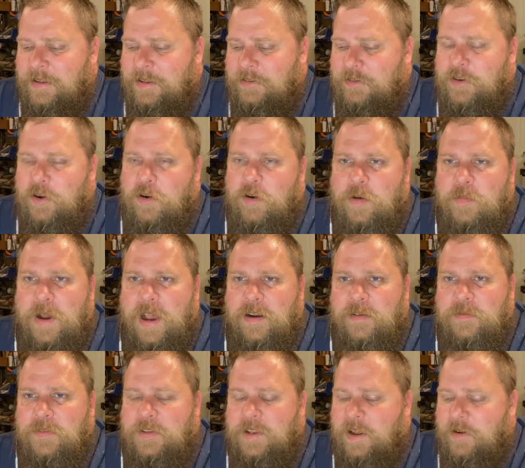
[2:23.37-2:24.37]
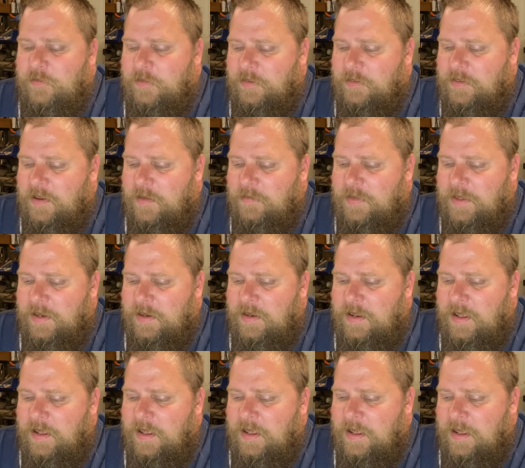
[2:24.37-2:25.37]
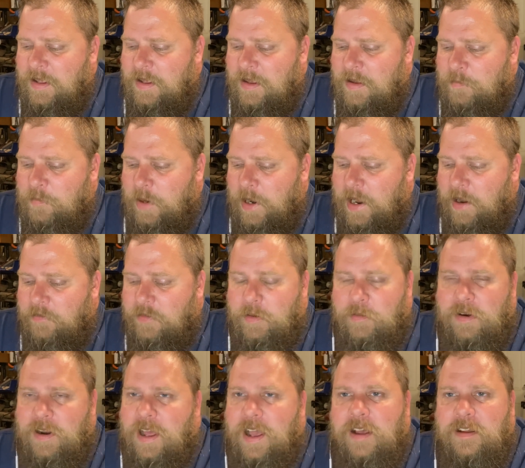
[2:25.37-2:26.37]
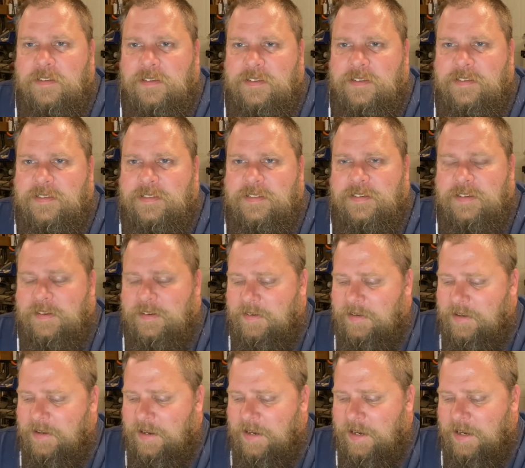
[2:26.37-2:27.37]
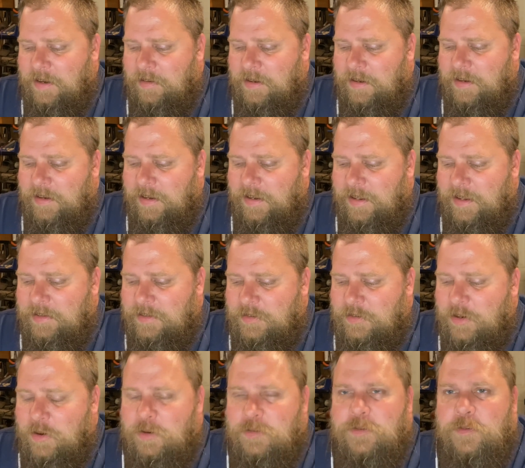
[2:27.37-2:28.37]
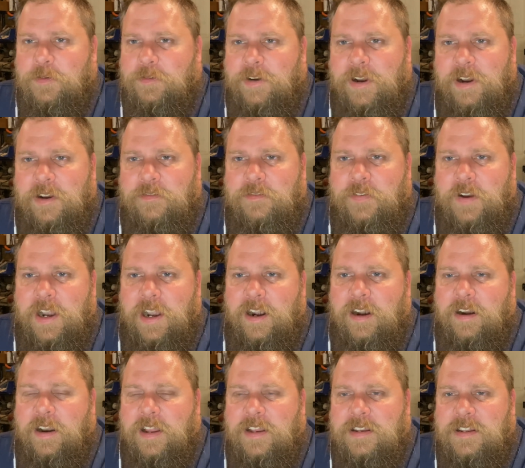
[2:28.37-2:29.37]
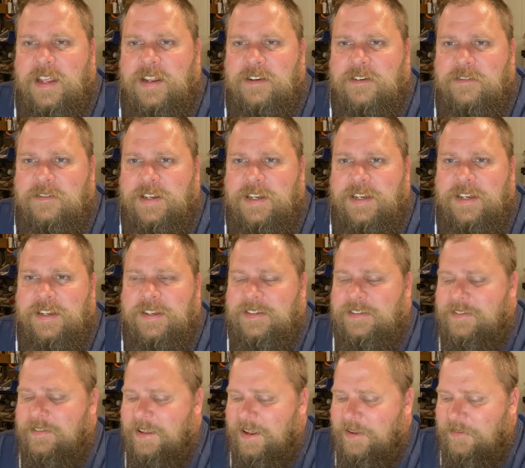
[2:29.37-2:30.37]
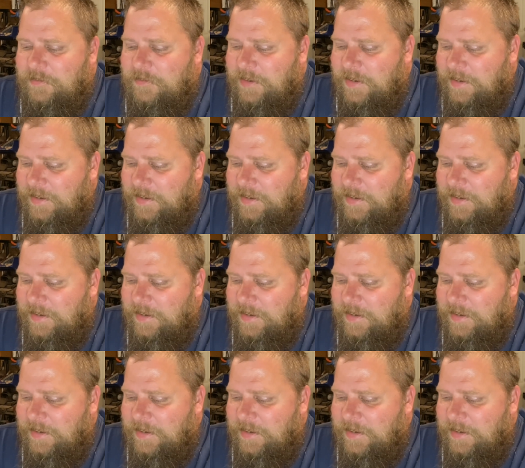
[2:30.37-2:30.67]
joke about himself or something, but everyone else, he his jokes were very fair and clean and stuff.